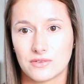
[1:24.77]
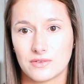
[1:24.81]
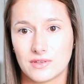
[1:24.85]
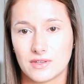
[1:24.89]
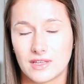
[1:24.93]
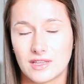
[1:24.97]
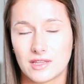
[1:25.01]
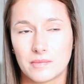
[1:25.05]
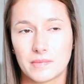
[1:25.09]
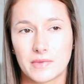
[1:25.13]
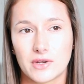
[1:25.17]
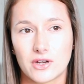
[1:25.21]

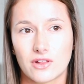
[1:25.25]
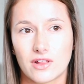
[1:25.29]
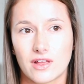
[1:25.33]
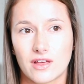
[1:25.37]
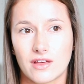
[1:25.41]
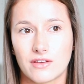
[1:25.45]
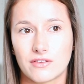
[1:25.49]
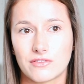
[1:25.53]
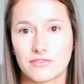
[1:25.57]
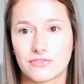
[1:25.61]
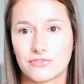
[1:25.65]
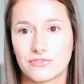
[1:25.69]
in the middle
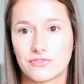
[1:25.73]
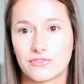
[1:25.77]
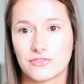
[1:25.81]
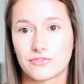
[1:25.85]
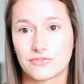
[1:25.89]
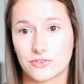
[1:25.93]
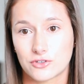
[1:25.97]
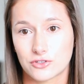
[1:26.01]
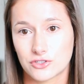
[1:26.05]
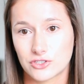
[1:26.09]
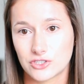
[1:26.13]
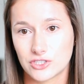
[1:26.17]
of
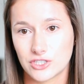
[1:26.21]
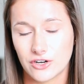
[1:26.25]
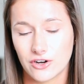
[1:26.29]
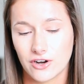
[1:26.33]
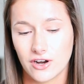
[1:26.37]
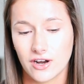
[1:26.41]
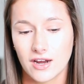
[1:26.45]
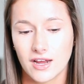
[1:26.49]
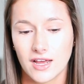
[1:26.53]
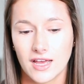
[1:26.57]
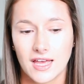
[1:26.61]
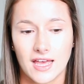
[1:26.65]
first year
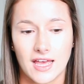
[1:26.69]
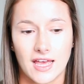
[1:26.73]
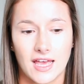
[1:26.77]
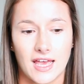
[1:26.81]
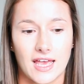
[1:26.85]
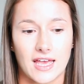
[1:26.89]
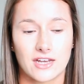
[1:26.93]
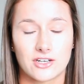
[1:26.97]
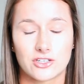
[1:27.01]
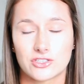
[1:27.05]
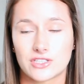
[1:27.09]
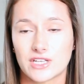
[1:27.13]

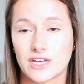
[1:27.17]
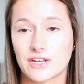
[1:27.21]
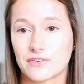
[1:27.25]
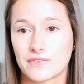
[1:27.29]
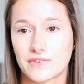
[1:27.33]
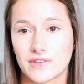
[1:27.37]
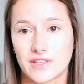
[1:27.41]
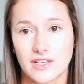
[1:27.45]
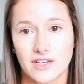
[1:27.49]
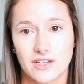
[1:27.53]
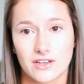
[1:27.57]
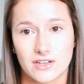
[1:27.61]
and just had a
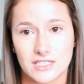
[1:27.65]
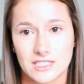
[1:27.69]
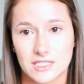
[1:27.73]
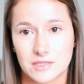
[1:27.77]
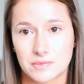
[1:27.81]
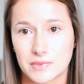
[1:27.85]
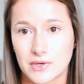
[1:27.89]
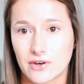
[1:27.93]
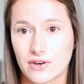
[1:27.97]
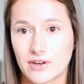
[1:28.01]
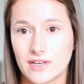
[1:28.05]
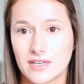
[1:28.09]
really good
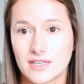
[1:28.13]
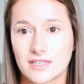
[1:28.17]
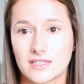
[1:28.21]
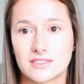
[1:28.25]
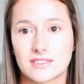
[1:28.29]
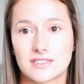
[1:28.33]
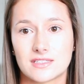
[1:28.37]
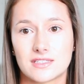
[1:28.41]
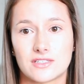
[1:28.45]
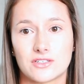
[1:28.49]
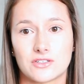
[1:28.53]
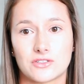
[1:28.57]

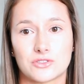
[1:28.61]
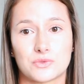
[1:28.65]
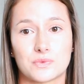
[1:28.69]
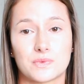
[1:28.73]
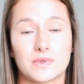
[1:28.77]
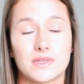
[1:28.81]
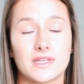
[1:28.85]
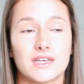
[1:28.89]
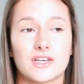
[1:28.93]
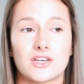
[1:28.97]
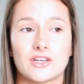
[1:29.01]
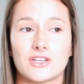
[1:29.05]
experience. There's
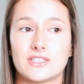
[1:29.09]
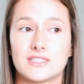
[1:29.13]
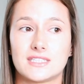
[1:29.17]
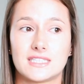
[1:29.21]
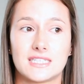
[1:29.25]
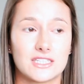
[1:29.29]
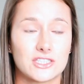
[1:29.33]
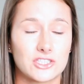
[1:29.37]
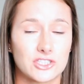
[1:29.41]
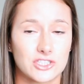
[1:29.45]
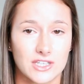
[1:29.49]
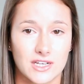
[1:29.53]
really good
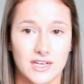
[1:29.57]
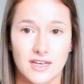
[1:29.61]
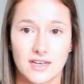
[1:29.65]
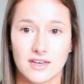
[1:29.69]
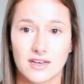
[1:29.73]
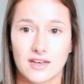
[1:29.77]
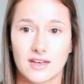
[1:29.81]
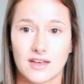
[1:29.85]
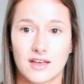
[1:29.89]
teaching.